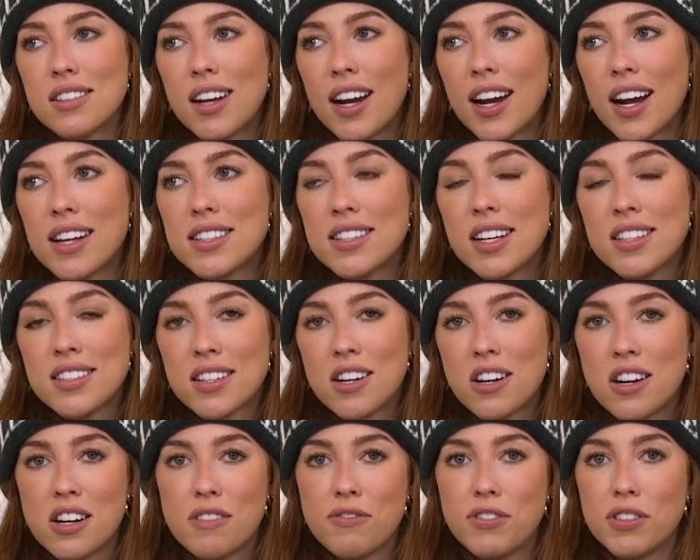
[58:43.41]
That
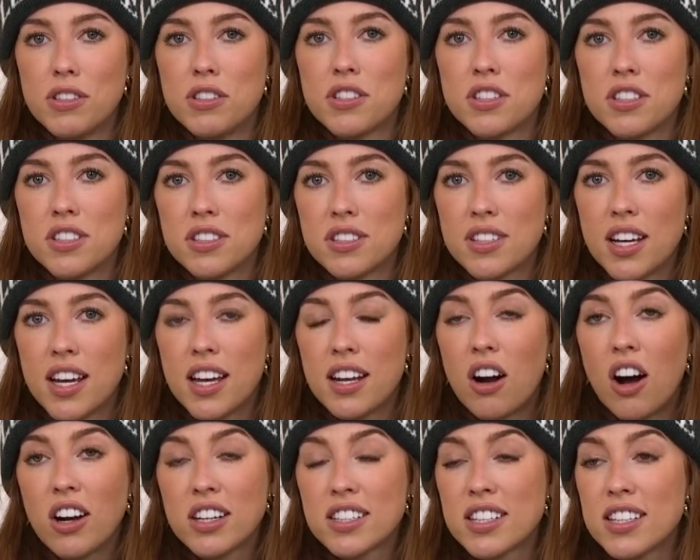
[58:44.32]
aren't influencers. And
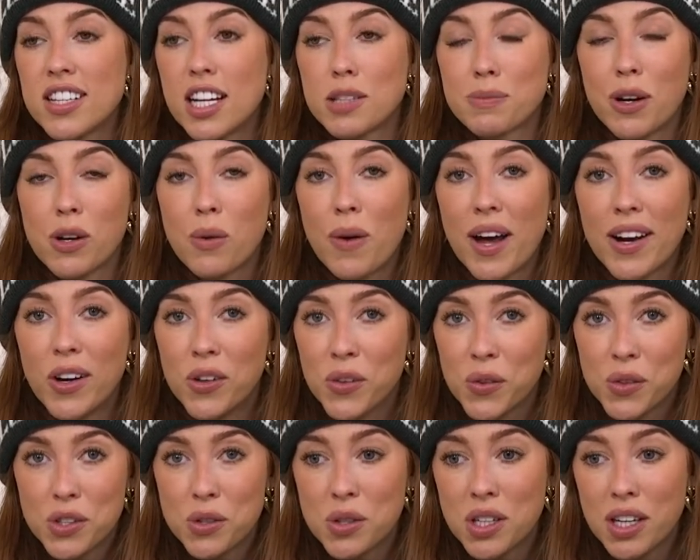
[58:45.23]
honestly, that's probably why I
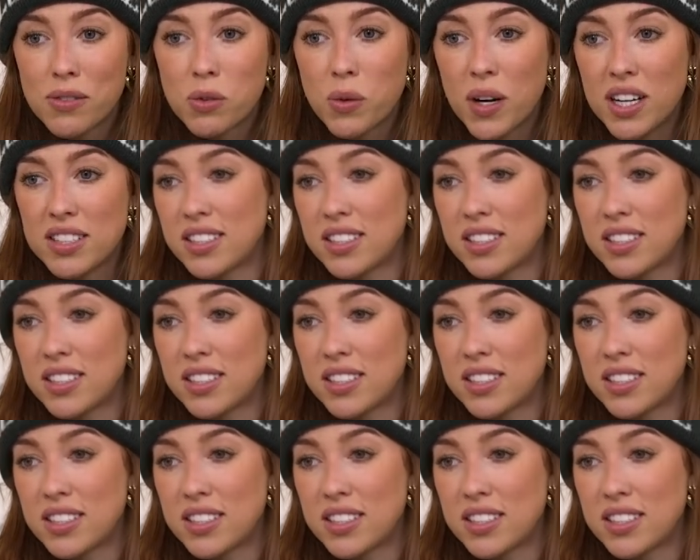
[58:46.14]
don't do giveaways,